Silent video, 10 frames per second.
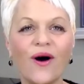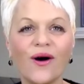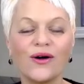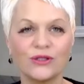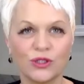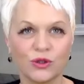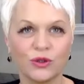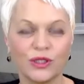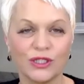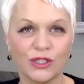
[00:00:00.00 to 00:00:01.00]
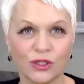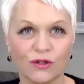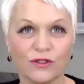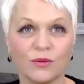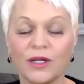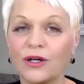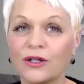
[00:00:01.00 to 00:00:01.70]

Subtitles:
all truly deserve to be